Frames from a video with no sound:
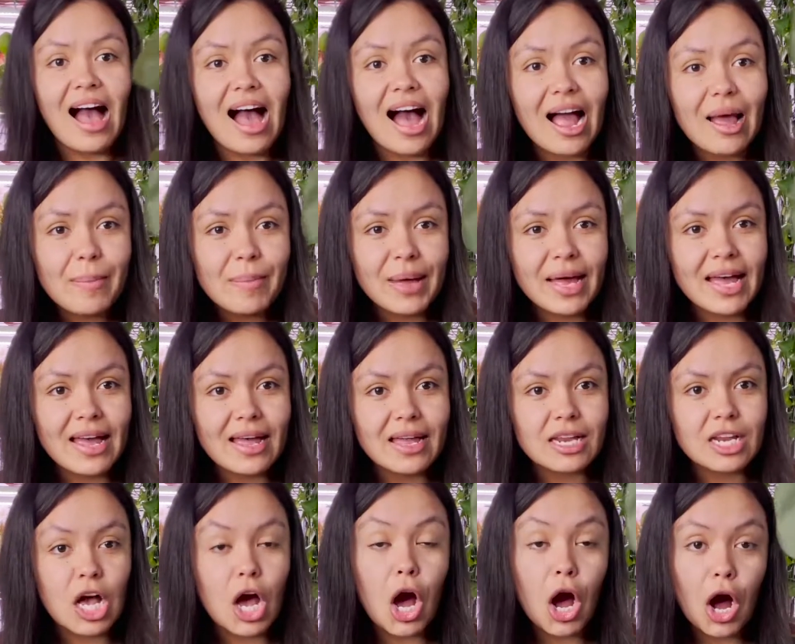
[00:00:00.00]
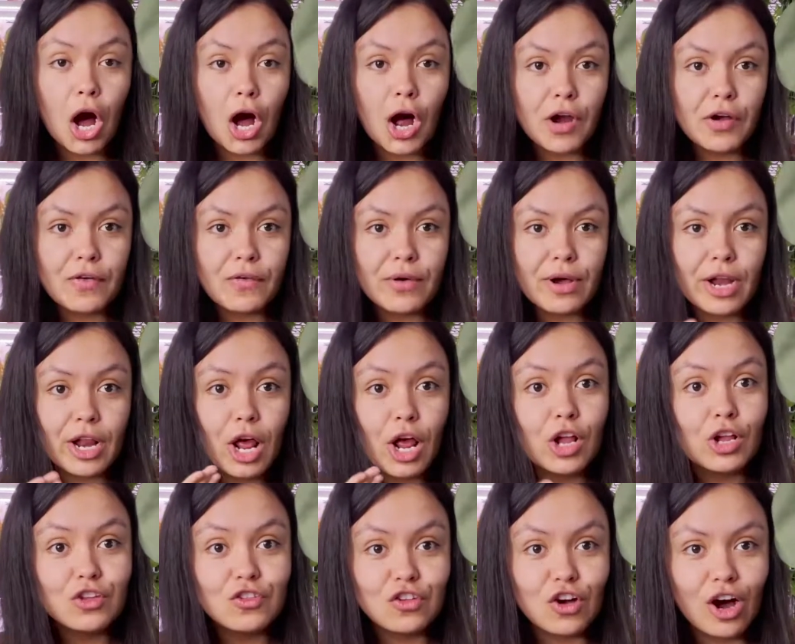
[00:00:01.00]
I paid
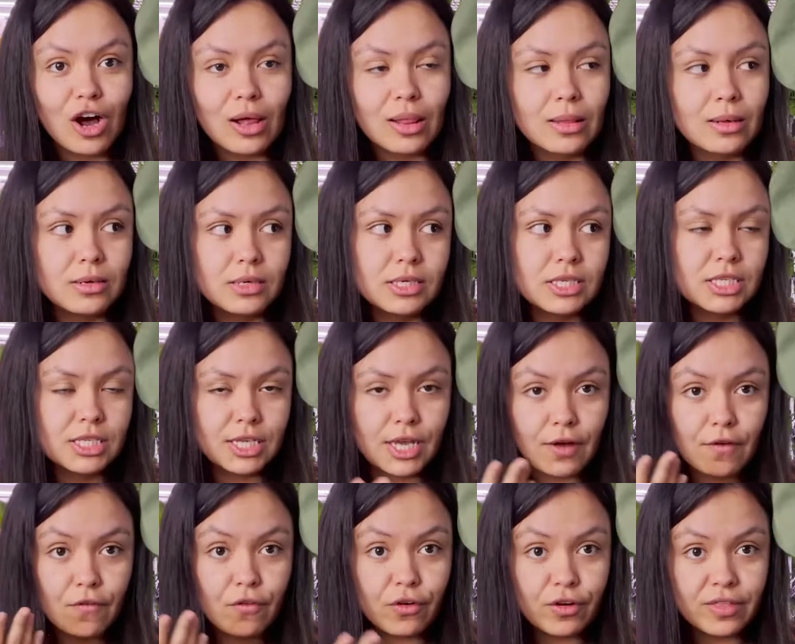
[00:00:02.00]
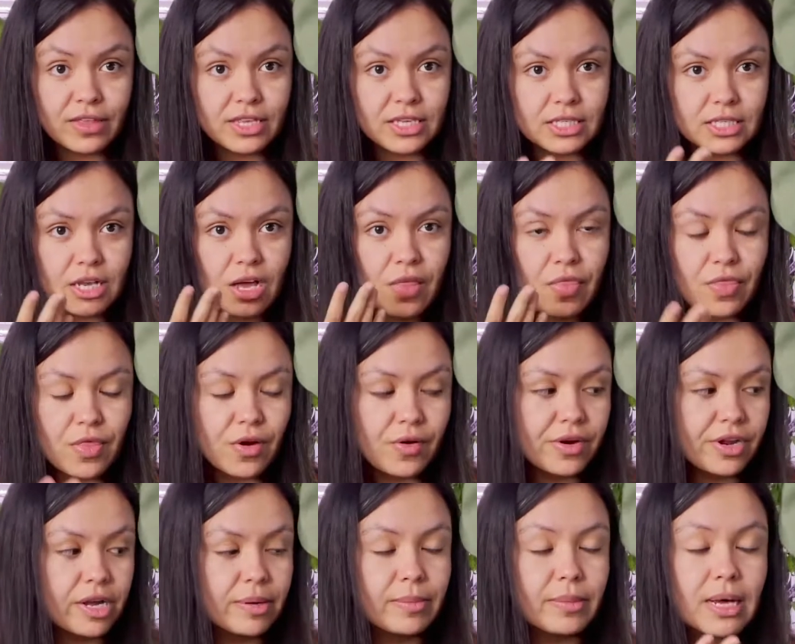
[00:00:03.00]
$100 for this
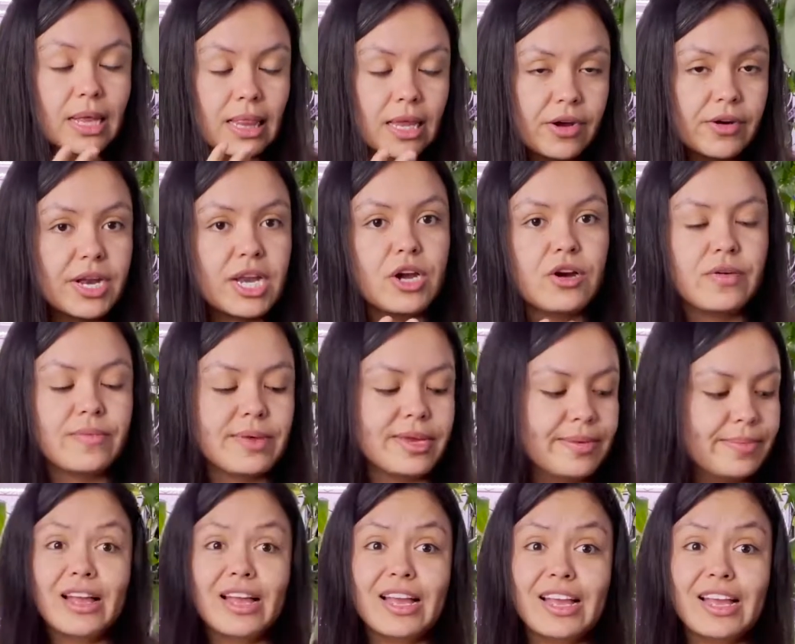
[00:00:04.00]
Anthurium clarinervium.